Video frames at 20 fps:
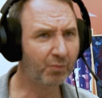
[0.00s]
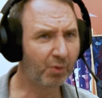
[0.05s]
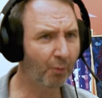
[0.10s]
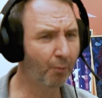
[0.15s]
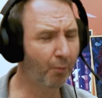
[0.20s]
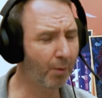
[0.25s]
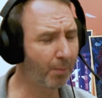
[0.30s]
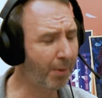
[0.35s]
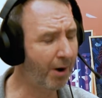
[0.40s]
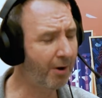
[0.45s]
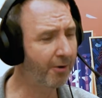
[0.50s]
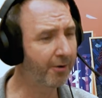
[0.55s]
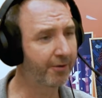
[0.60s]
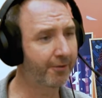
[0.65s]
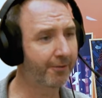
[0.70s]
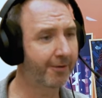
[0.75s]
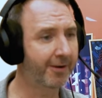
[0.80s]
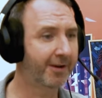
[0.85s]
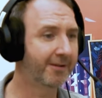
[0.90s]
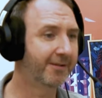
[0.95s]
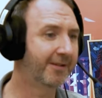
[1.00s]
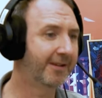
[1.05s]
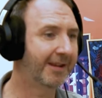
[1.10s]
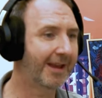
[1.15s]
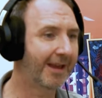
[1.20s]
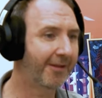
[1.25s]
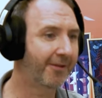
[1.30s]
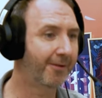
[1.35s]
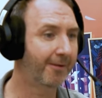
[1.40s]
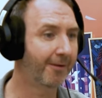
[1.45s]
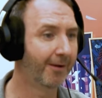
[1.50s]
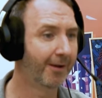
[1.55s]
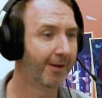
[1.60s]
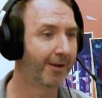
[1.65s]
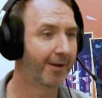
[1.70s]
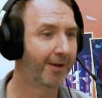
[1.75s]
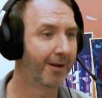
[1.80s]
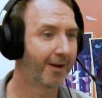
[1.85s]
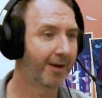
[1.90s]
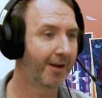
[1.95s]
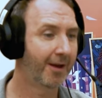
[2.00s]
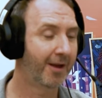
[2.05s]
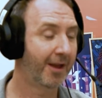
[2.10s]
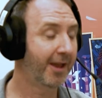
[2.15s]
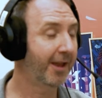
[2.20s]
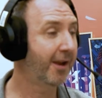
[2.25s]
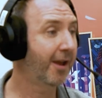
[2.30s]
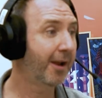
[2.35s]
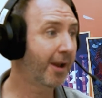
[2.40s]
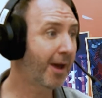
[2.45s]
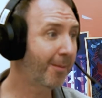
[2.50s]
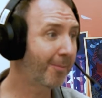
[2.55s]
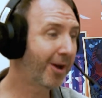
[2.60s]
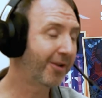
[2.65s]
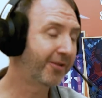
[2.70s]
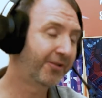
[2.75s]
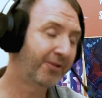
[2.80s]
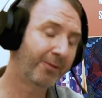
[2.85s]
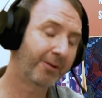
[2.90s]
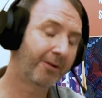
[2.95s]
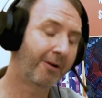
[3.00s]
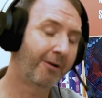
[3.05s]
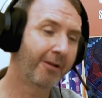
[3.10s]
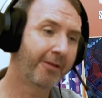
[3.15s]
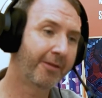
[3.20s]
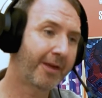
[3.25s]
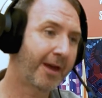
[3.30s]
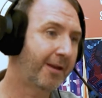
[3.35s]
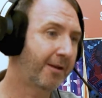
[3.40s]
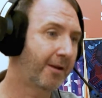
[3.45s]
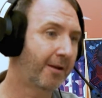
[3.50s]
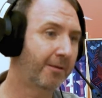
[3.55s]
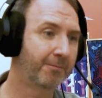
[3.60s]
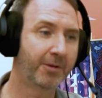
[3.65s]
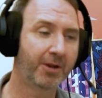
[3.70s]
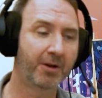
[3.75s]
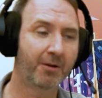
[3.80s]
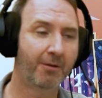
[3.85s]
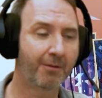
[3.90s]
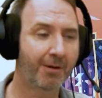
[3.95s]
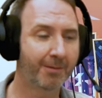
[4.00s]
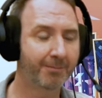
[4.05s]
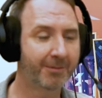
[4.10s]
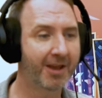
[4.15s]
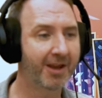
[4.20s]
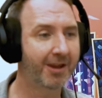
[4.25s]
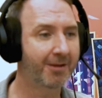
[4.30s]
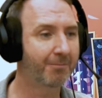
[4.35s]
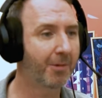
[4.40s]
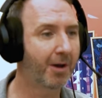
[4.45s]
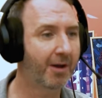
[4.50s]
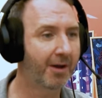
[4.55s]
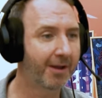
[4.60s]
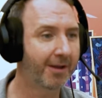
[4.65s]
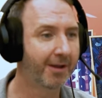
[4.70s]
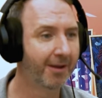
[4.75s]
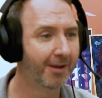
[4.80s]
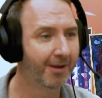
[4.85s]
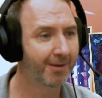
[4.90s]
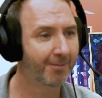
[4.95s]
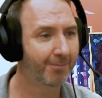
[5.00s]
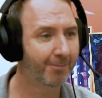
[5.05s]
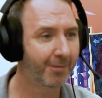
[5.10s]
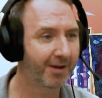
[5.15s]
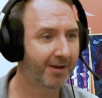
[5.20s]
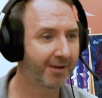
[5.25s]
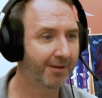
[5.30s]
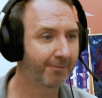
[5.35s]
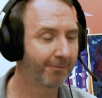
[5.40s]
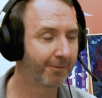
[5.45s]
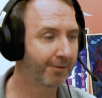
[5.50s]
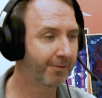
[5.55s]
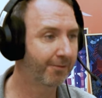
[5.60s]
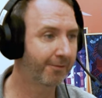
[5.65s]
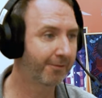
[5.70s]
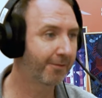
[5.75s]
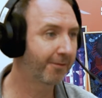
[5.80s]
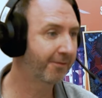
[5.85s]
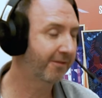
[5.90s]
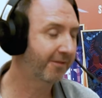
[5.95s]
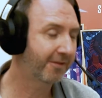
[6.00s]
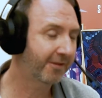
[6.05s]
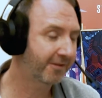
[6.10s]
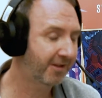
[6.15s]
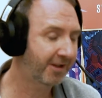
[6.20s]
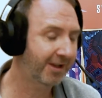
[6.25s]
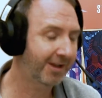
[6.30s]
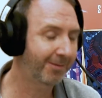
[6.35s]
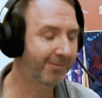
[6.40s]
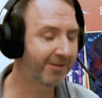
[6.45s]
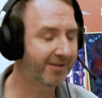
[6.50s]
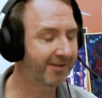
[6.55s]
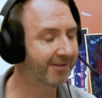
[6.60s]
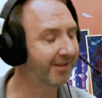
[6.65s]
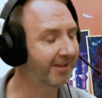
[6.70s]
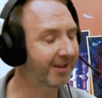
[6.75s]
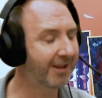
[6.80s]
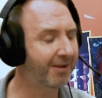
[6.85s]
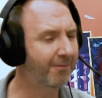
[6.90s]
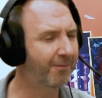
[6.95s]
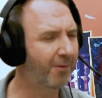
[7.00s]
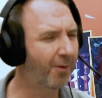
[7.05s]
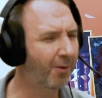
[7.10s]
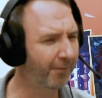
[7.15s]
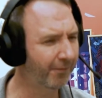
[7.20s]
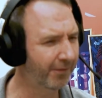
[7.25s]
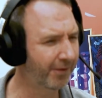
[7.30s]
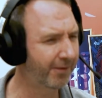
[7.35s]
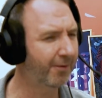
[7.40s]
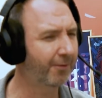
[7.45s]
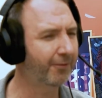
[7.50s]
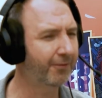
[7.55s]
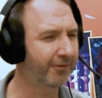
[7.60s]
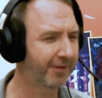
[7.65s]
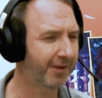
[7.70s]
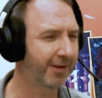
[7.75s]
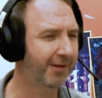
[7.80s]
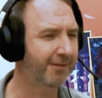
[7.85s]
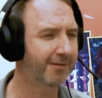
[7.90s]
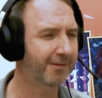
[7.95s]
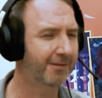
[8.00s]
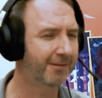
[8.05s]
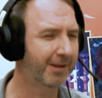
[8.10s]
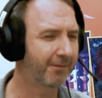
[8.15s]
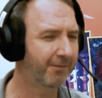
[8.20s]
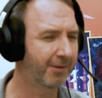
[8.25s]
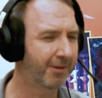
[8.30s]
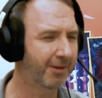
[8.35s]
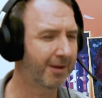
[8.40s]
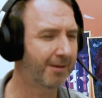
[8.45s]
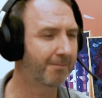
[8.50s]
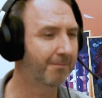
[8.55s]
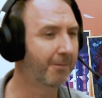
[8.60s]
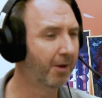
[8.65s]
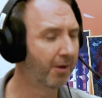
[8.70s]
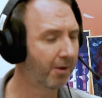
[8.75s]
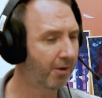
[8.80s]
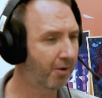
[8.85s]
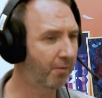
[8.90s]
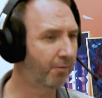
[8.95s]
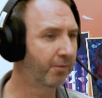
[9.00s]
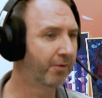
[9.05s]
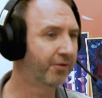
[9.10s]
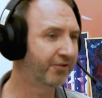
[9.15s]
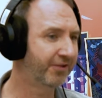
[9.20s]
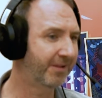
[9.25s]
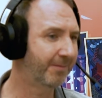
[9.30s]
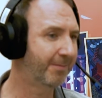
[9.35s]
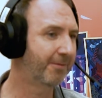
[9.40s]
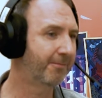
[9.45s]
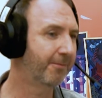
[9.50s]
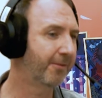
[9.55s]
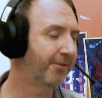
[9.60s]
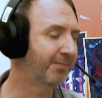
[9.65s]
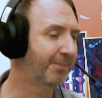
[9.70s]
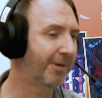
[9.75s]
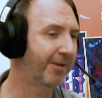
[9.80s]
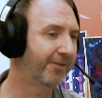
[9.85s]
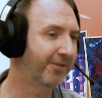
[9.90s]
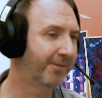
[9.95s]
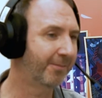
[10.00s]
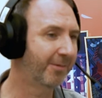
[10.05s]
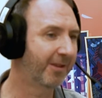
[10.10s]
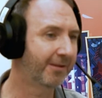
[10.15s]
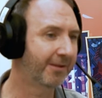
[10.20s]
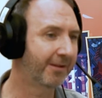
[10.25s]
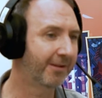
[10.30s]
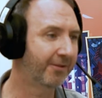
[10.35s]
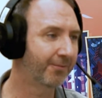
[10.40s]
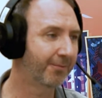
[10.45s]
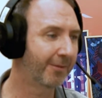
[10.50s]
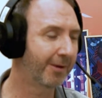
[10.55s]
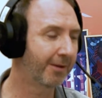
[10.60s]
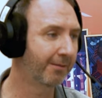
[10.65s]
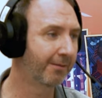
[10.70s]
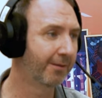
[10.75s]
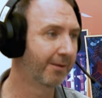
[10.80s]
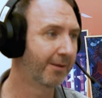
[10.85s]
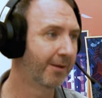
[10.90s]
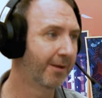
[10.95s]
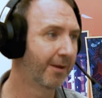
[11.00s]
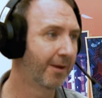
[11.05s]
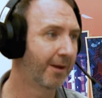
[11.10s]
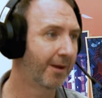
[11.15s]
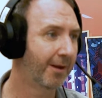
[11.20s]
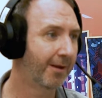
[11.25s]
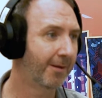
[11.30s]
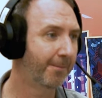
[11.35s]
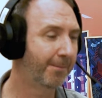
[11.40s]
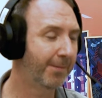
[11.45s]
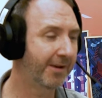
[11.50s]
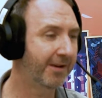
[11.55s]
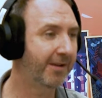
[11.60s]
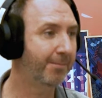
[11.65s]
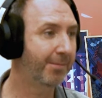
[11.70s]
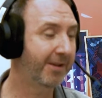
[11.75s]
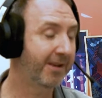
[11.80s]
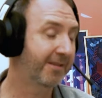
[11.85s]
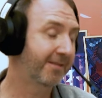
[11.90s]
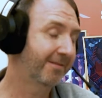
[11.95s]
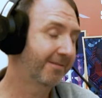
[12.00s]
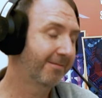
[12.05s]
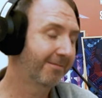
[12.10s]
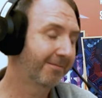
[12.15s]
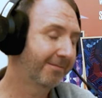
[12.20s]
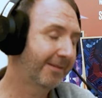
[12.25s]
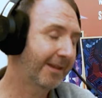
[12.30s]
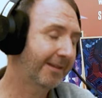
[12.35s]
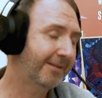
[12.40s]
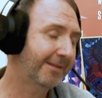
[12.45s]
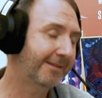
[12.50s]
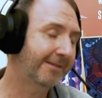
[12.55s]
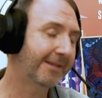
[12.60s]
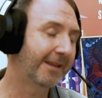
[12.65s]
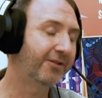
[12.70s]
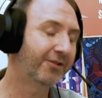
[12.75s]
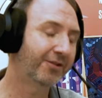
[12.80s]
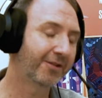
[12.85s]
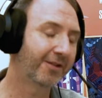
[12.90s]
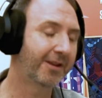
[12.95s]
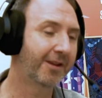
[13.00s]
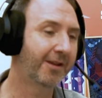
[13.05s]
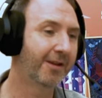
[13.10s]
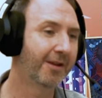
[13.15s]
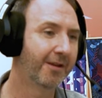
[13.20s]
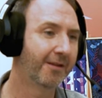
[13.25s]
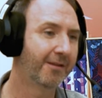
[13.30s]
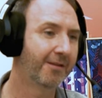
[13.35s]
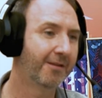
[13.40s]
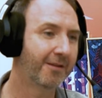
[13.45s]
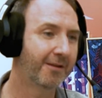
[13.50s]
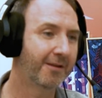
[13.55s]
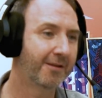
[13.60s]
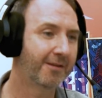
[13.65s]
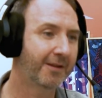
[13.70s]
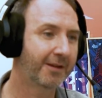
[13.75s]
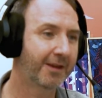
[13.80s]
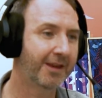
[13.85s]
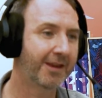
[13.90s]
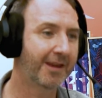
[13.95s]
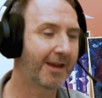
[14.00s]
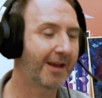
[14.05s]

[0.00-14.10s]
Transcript: we're partnering together. Uh, and, and I'm not doing all of that. Um, you know, I'm getting my my recruiters and the team to, to get involved in those things and giving them ownership and responsibility as well. Uh, but it, but that's essentially the the key